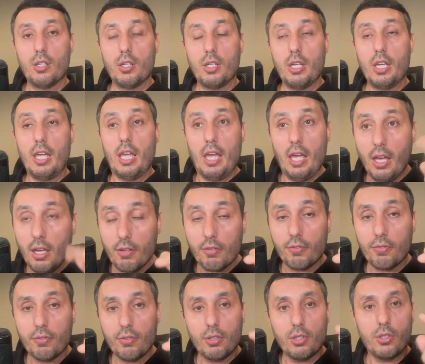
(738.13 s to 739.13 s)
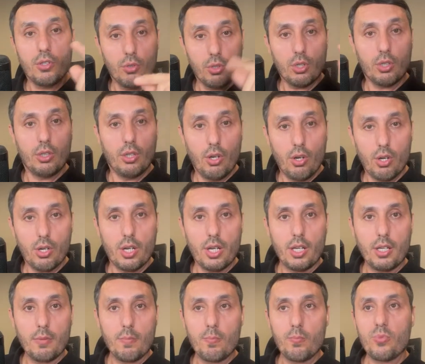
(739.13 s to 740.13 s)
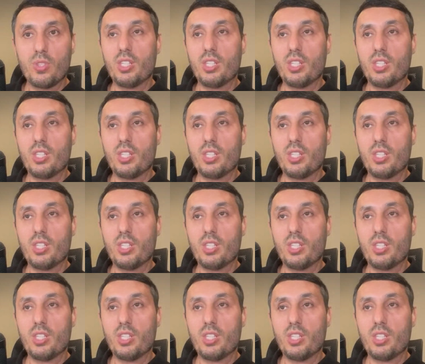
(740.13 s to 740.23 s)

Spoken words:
if you're learning,